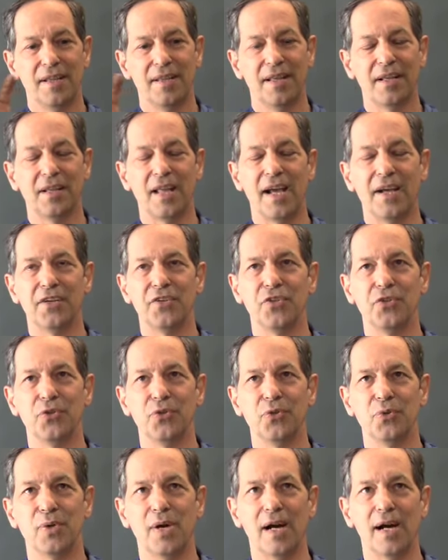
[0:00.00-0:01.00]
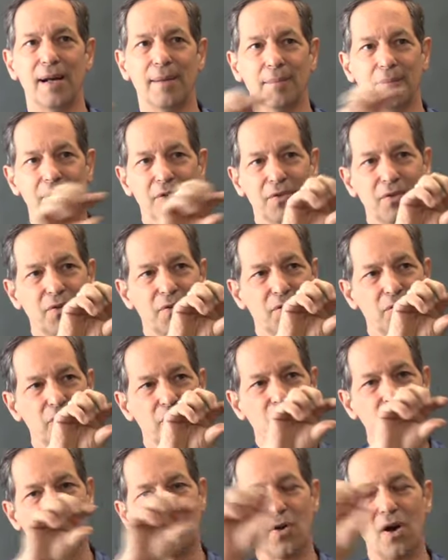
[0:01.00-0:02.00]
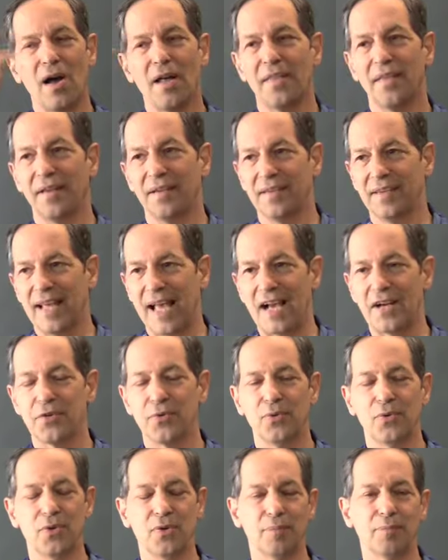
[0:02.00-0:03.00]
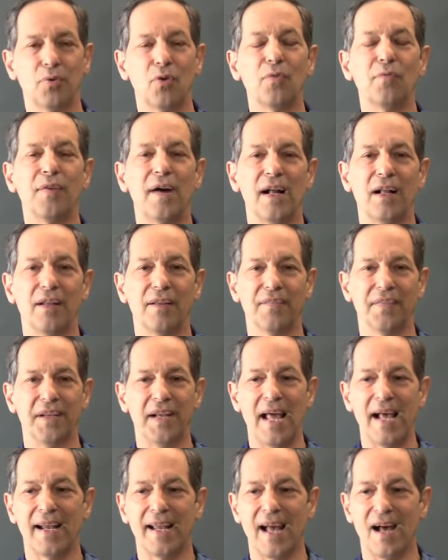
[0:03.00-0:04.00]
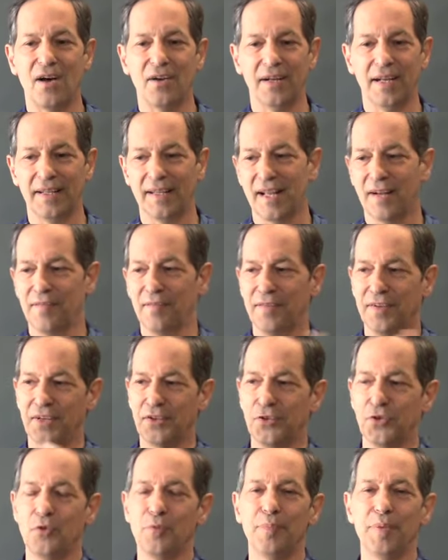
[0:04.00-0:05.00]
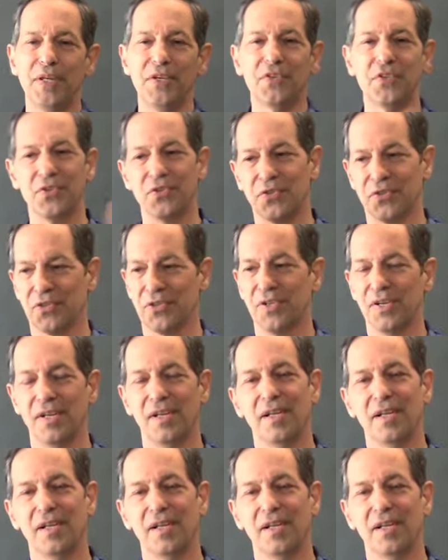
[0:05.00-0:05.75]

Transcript: they like to draw the actual profile of the neck out and then fit two pieces